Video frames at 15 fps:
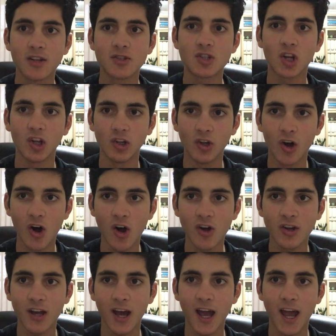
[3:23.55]

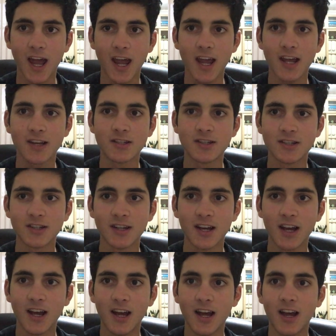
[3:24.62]
Geelong and
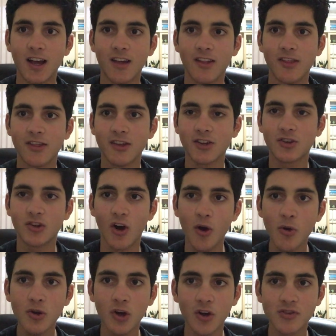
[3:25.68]
the
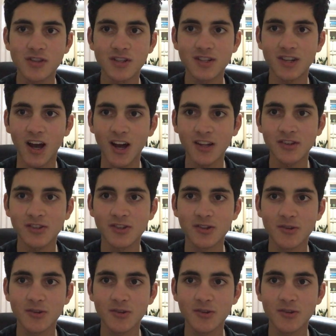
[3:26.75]
Gold Coast Suns,